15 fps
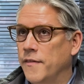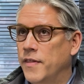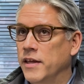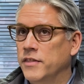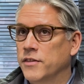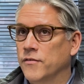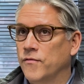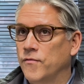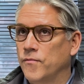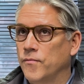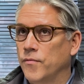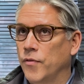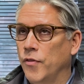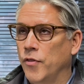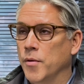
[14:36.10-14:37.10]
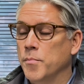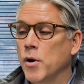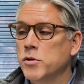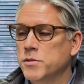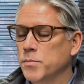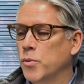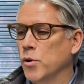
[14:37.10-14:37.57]
think the
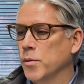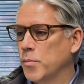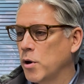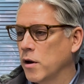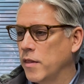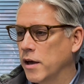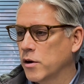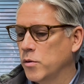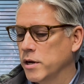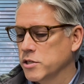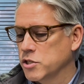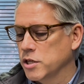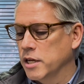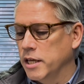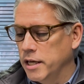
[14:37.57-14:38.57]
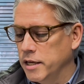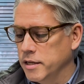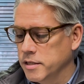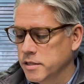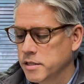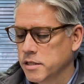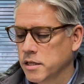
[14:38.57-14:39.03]
most important part of that question
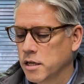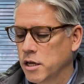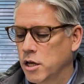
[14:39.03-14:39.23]
is